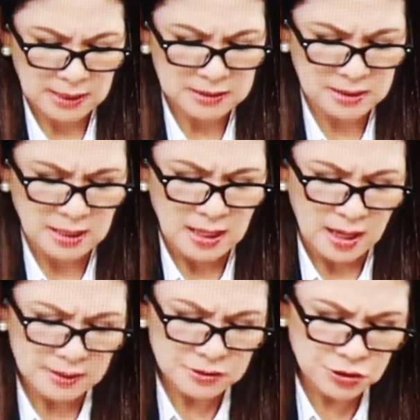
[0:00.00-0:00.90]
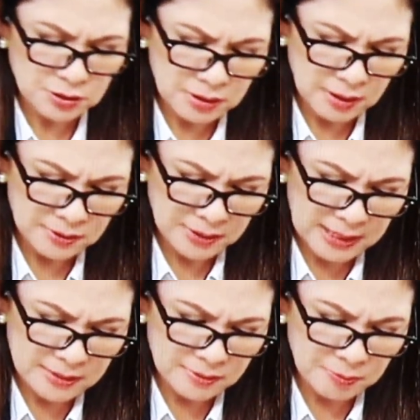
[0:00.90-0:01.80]
I see. Are there
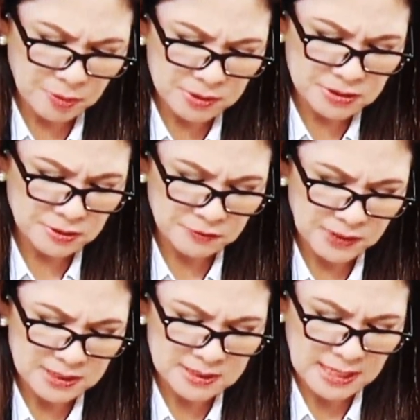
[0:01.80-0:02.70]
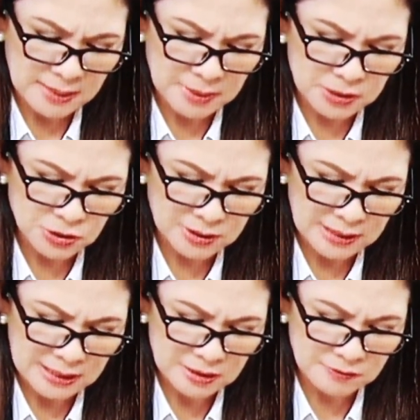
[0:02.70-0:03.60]
any reports, sir, of any damage
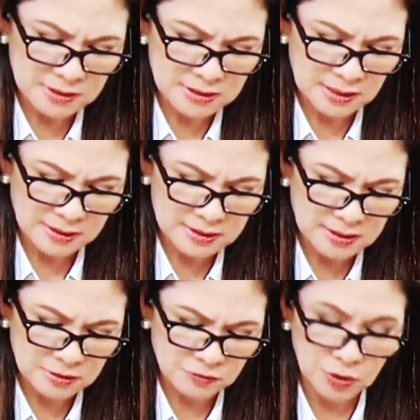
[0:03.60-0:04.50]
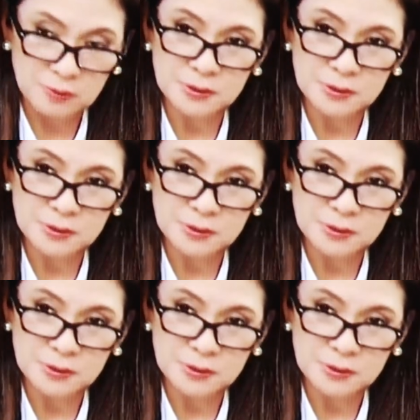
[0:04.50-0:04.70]
in any of these areas that you